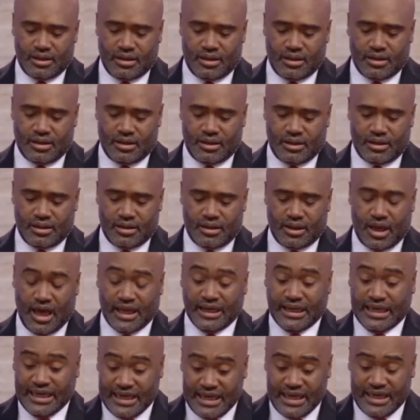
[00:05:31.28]
and he
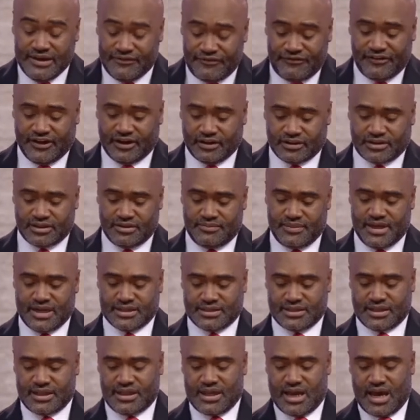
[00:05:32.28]
felt him, as in
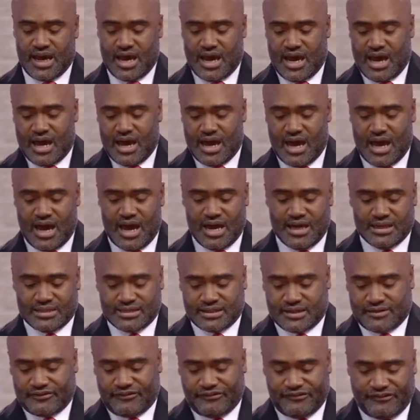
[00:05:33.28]
Isaac
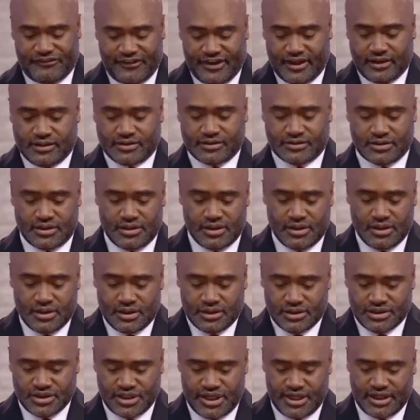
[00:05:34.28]
felt
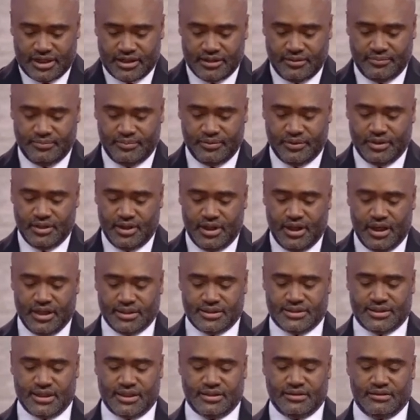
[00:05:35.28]
Jacob, and said, The
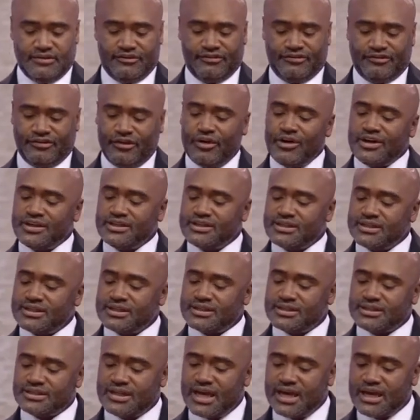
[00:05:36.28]
voice is
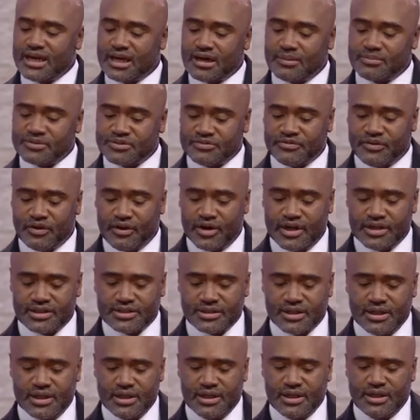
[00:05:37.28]
Jacob's voice,
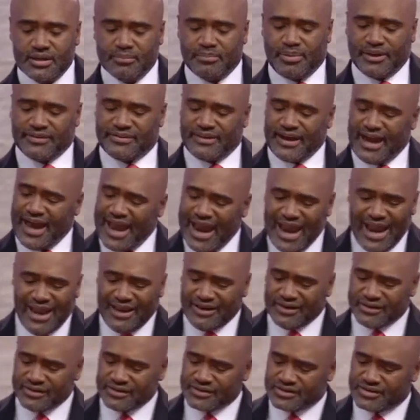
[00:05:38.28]
but the hands
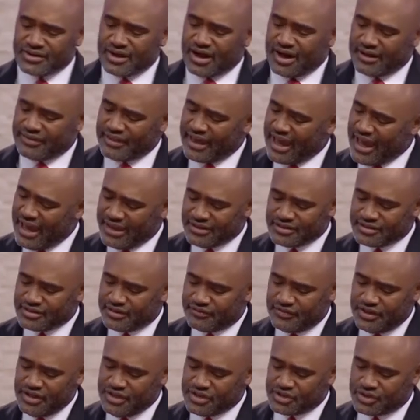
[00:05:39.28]
are the hands of Esau
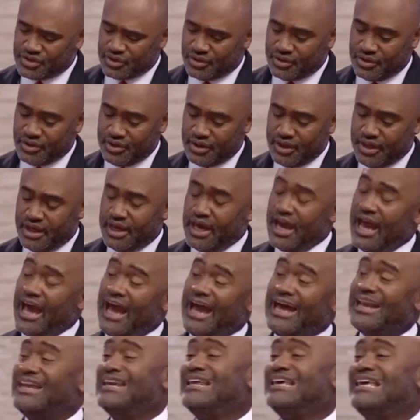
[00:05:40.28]
and
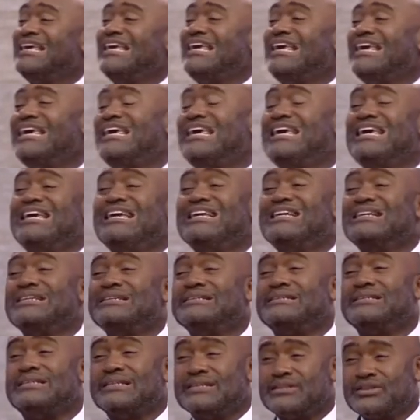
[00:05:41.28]
he
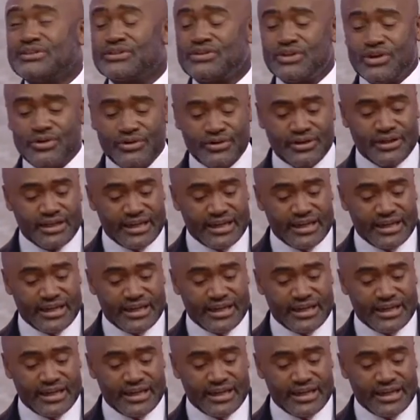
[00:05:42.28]
discerned him